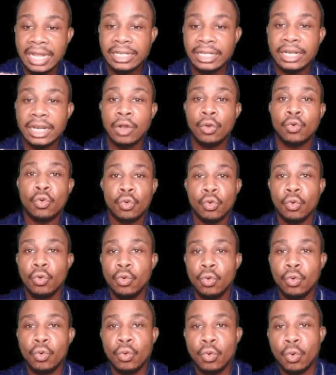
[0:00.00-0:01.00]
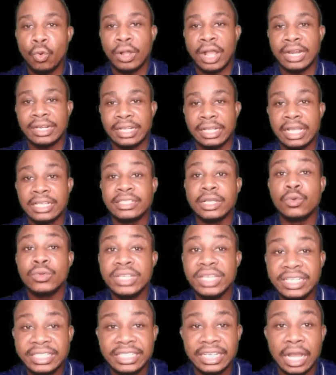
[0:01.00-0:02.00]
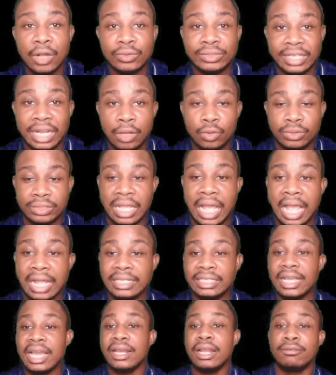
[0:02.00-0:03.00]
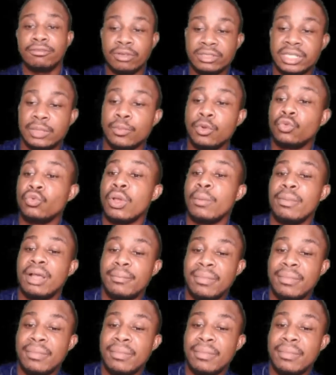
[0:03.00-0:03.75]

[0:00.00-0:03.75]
And then oko o kan dey say we ye din out na hu sa. The Ghana for say moto